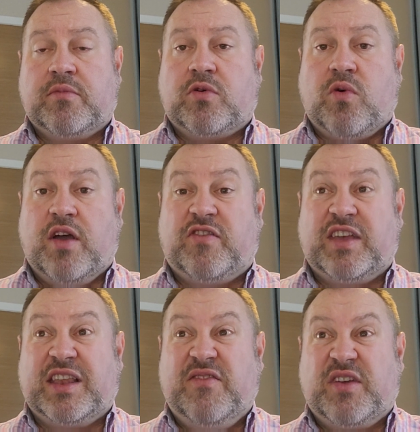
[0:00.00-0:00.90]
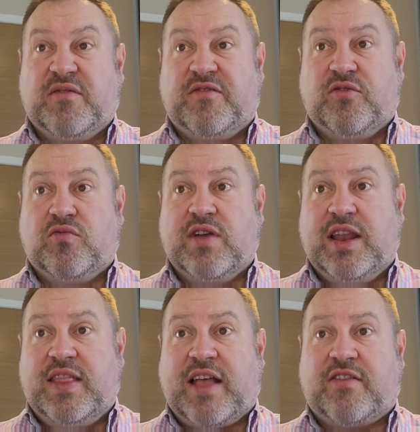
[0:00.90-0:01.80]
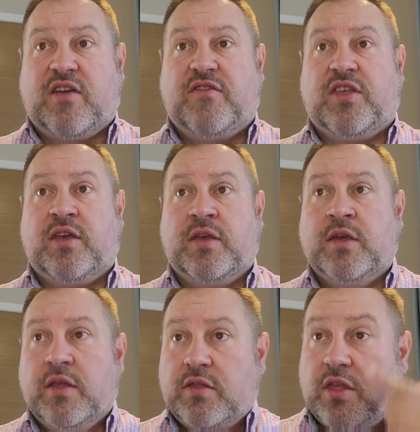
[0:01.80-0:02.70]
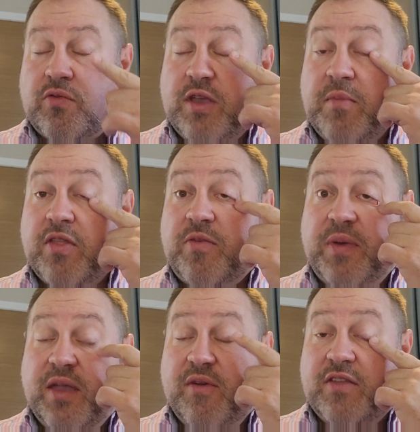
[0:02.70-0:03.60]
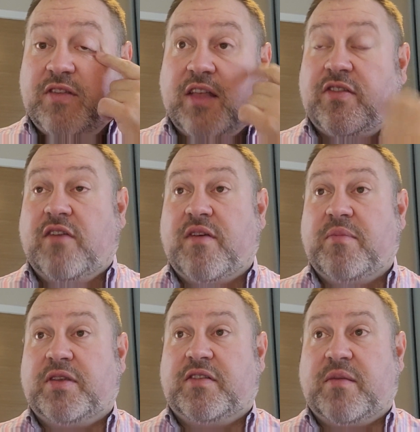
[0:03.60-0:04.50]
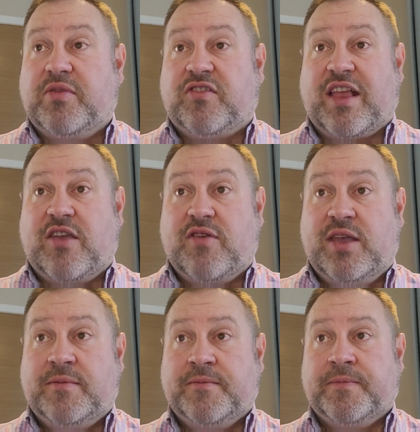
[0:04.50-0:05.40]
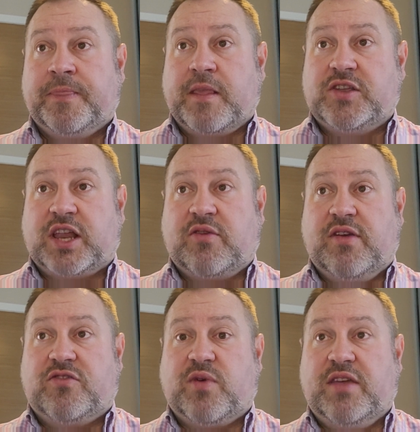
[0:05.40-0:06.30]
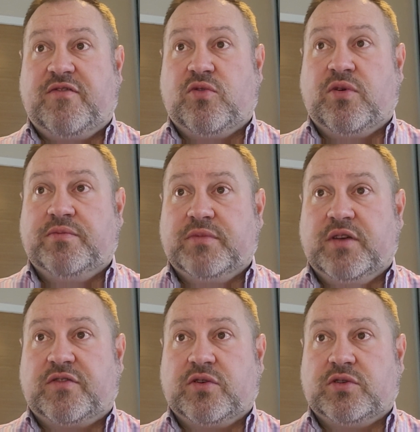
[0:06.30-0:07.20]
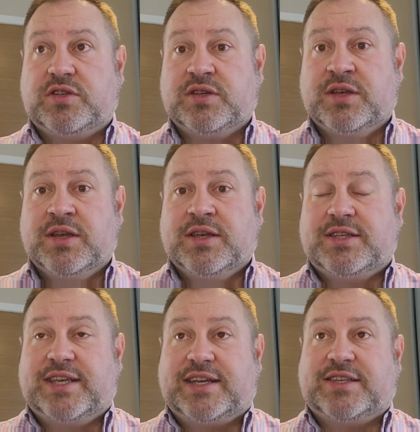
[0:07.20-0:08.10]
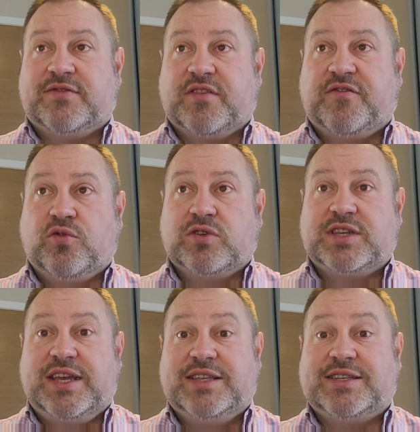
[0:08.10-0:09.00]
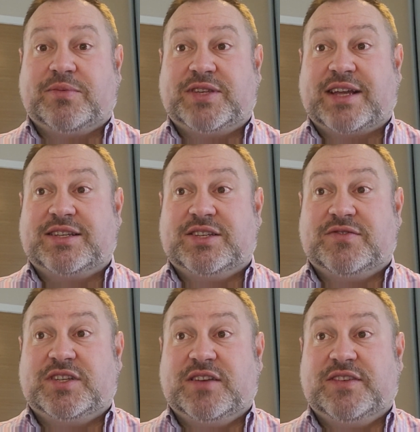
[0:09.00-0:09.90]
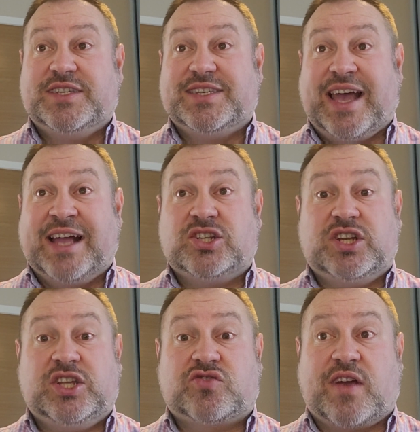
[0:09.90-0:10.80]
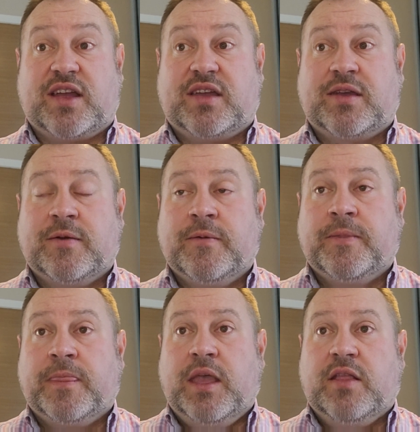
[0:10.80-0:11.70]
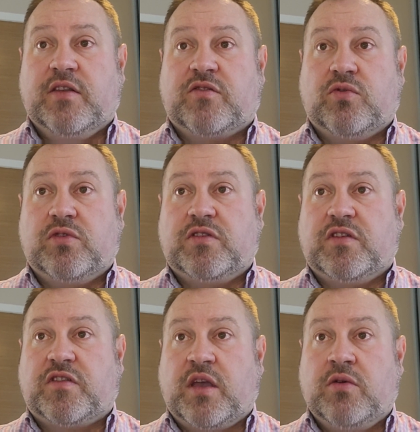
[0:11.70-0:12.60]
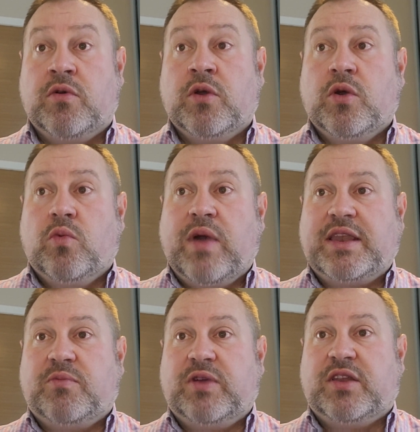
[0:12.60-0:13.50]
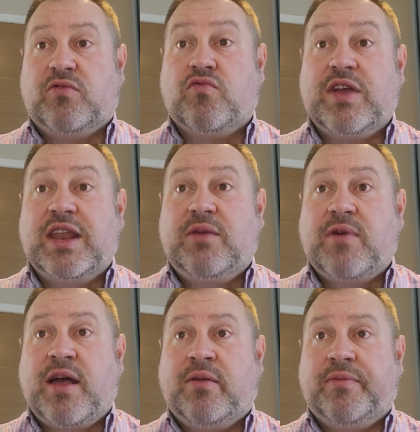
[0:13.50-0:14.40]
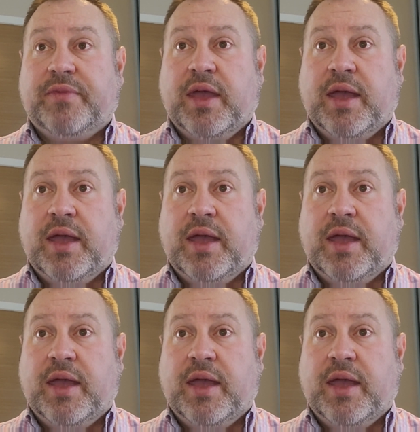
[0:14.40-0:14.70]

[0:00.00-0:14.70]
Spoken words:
Quite a significant fall, really. That's over the 3 month period. So that's November, December, January of 24, of course. 6 of the 14 subsectors of services actually shrank in this quarter. So where did we do really well?